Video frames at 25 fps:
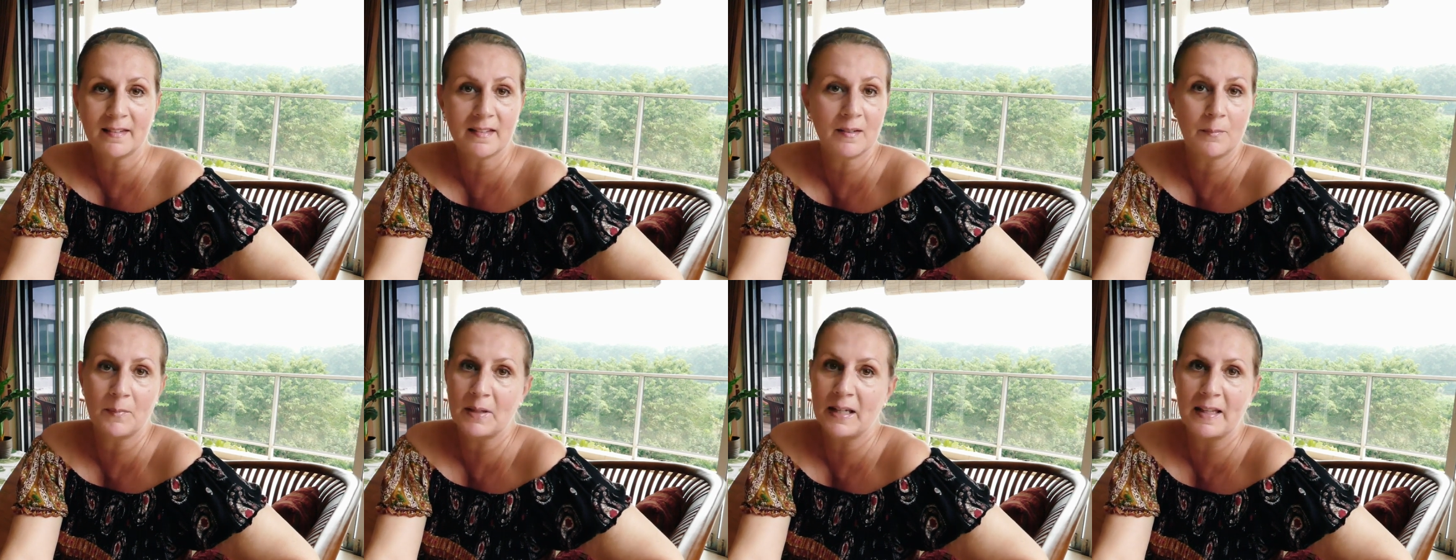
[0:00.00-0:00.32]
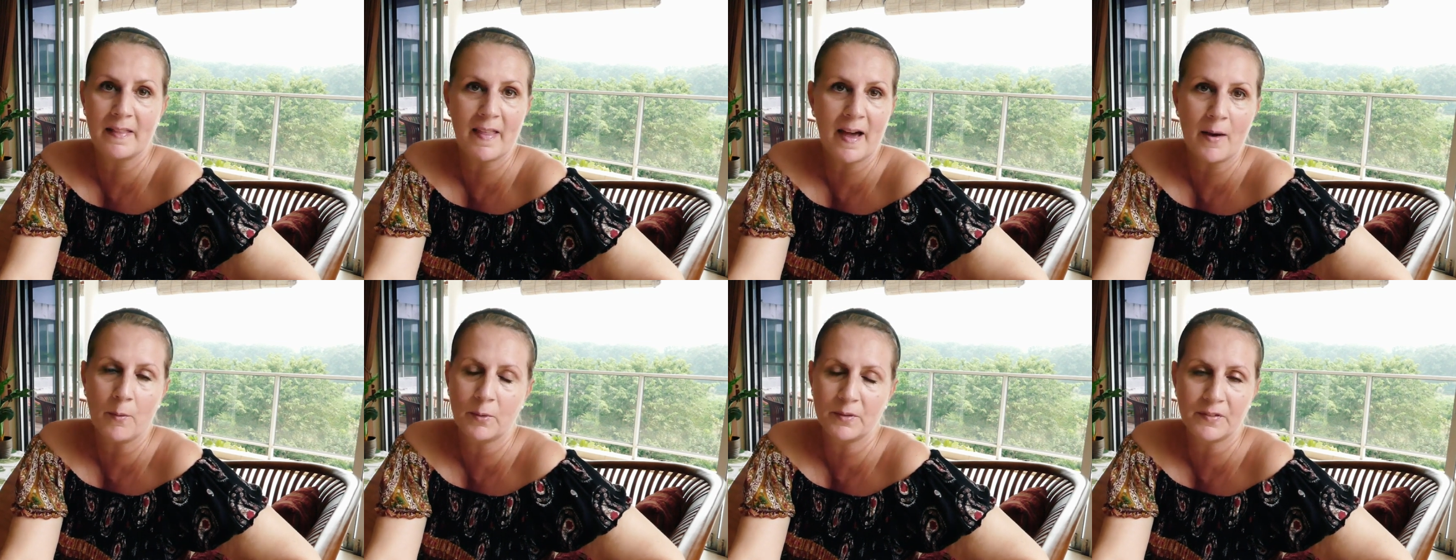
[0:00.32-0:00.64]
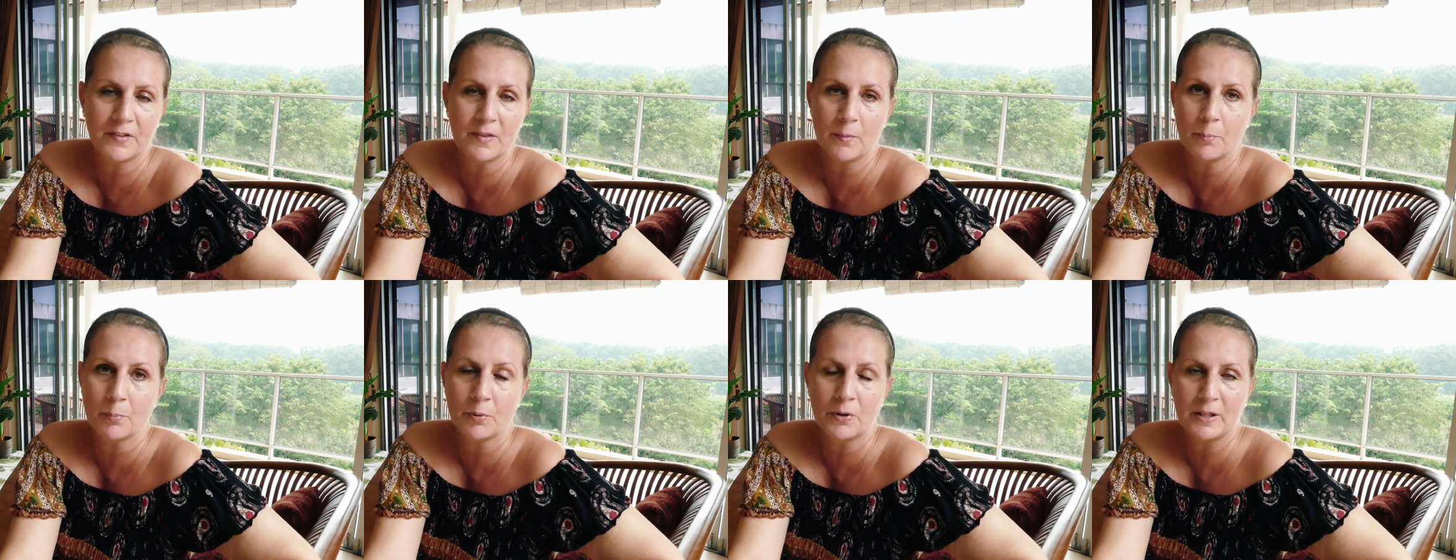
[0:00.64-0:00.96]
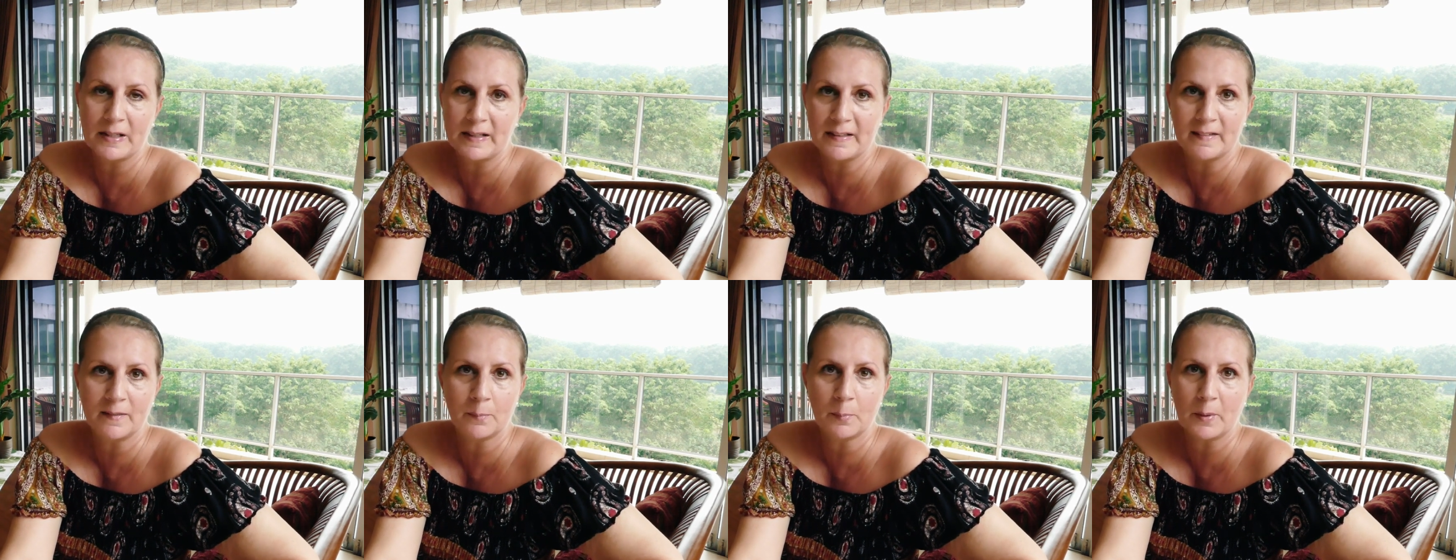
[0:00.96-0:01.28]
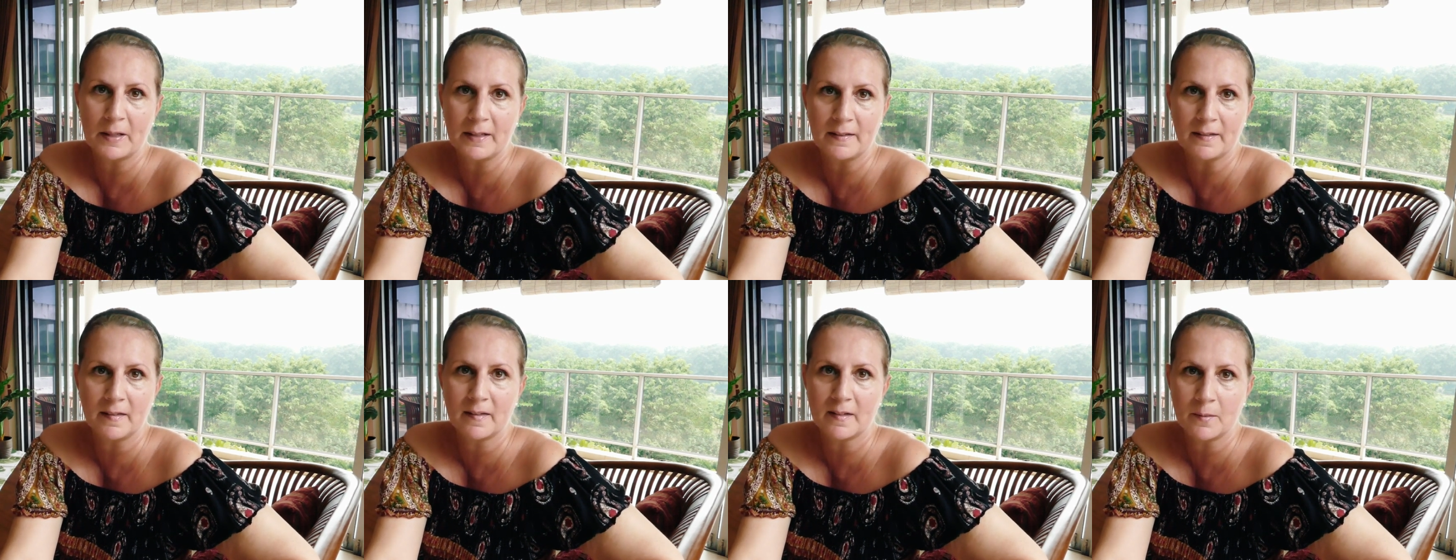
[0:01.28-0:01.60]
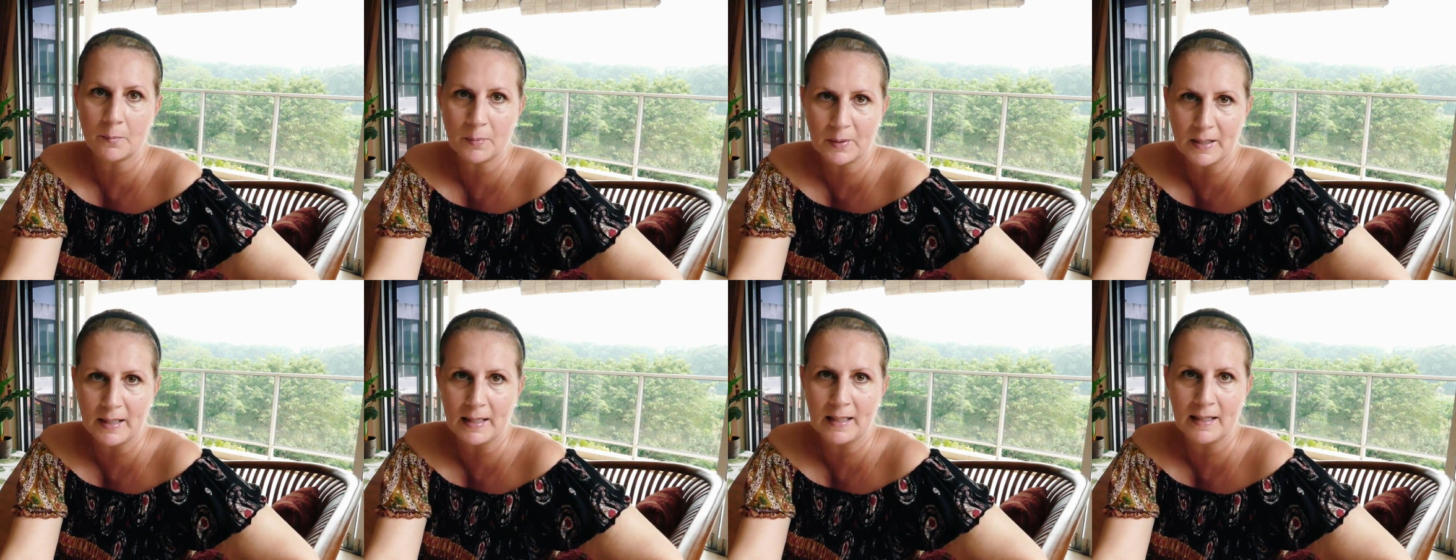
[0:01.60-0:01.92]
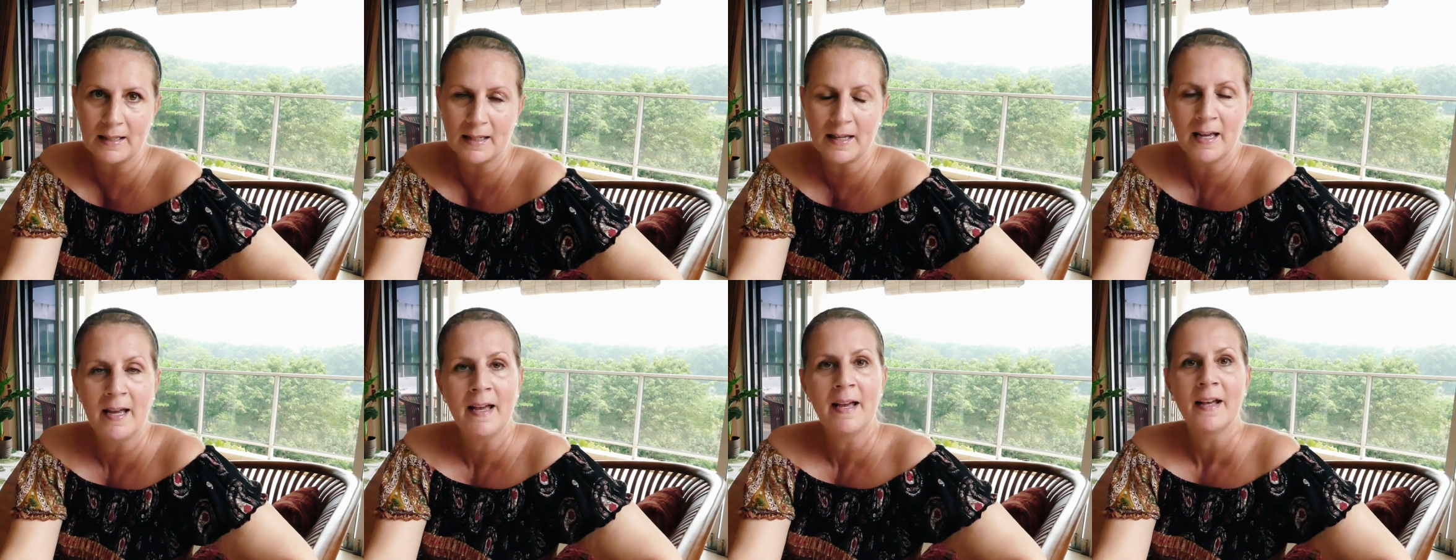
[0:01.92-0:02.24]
to me that was the prettiest place to be.